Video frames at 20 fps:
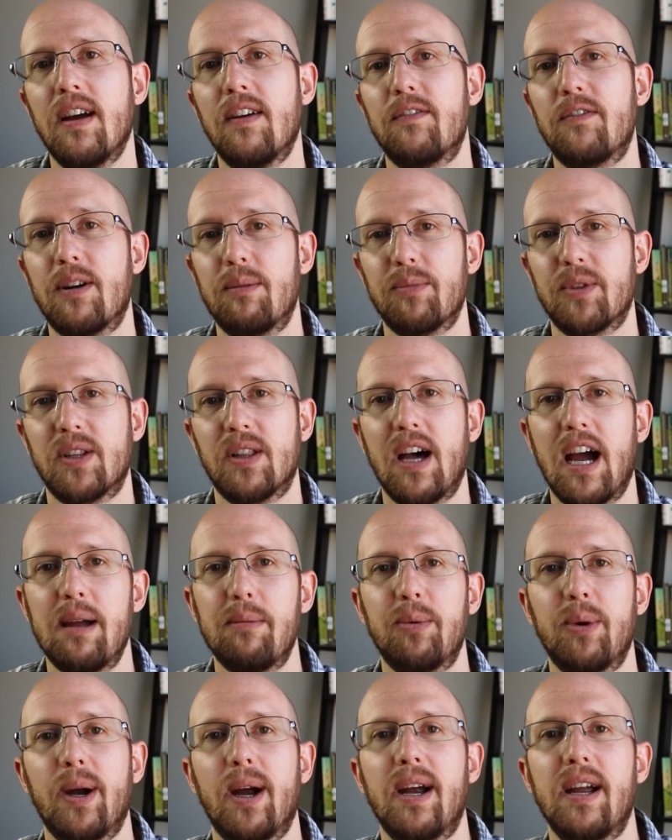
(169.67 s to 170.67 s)
from the
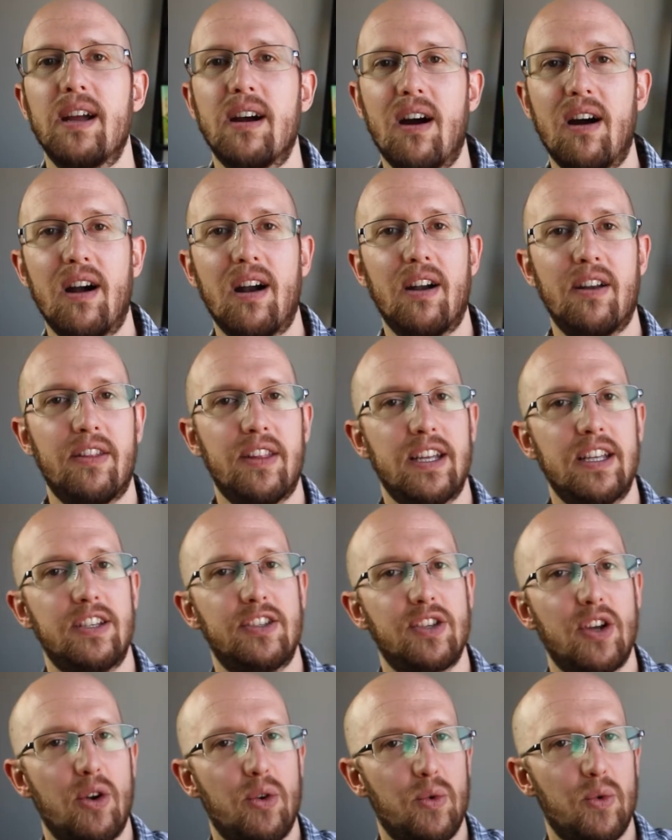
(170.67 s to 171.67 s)
library are
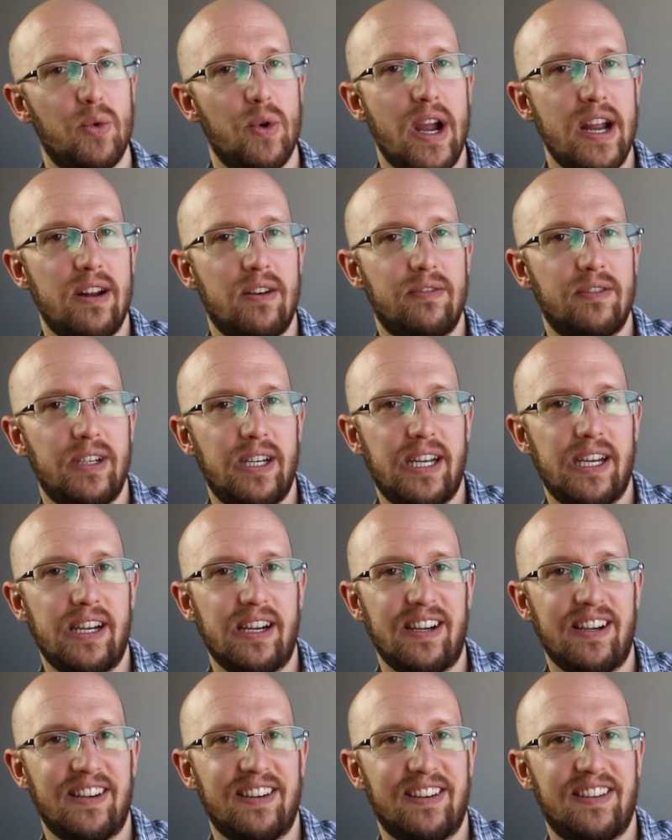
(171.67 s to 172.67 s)
these right over
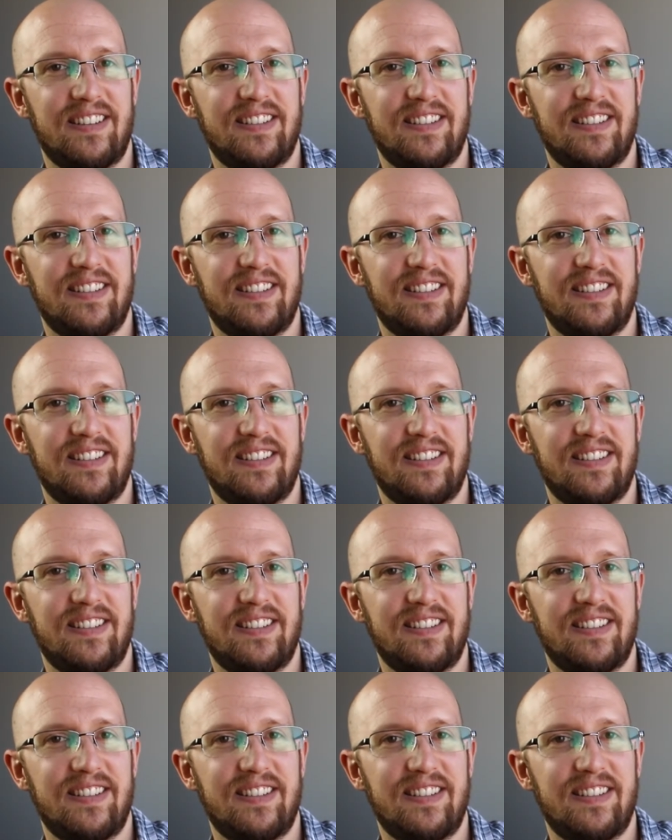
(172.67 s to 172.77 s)
here.